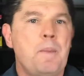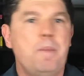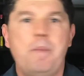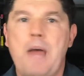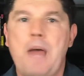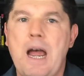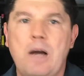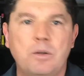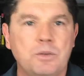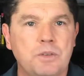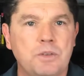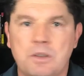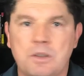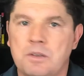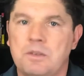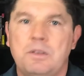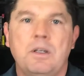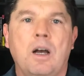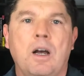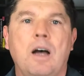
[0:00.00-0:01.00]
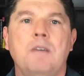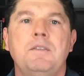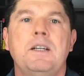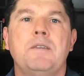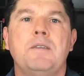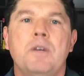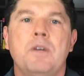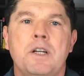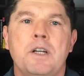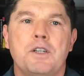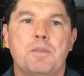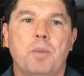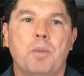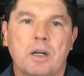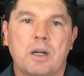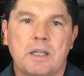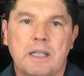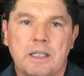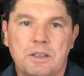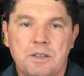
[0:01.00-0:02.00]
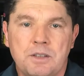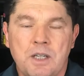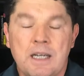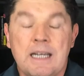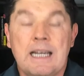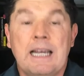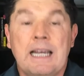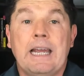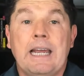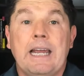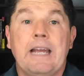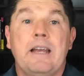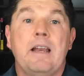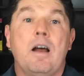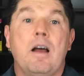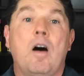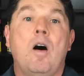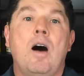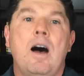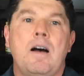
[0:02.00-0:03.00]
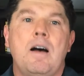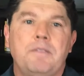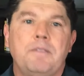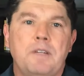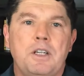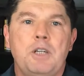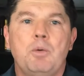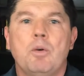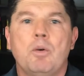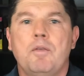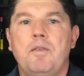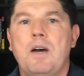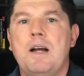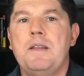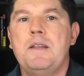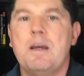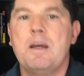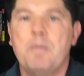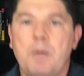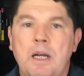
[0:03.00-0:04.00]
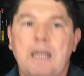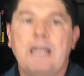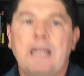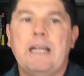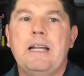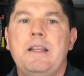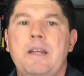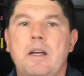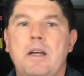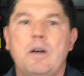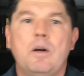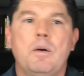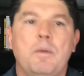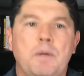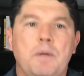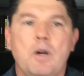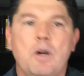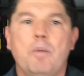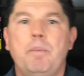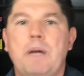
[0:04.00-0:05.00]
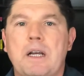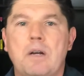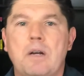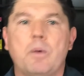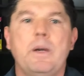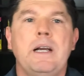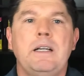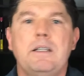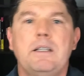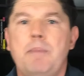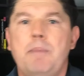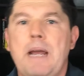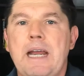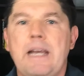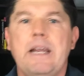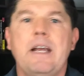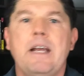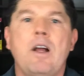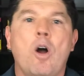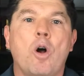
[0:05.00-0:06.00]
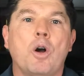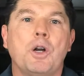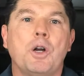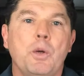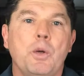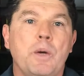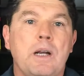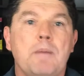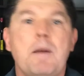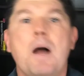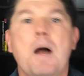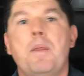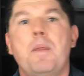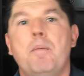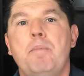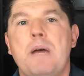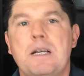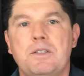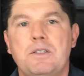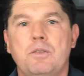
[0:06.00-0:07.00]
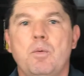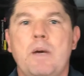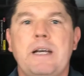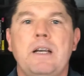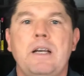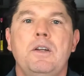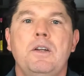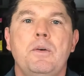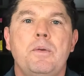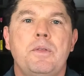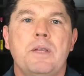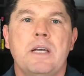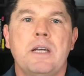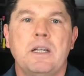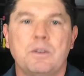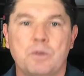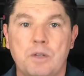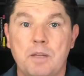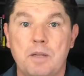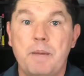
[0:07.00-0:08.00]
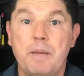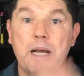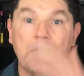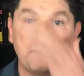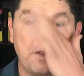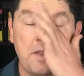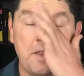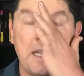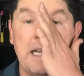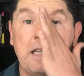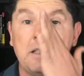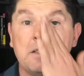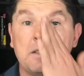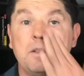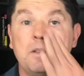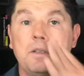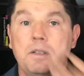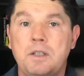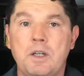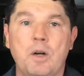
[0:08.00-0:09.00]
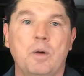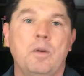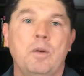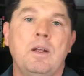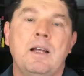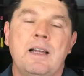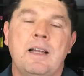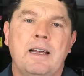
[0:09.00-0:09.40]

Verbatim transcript: thousands of different niche markets. And often you will find them in there, you know, bickering, debating, arguing about the best way to do things or the best things. You know,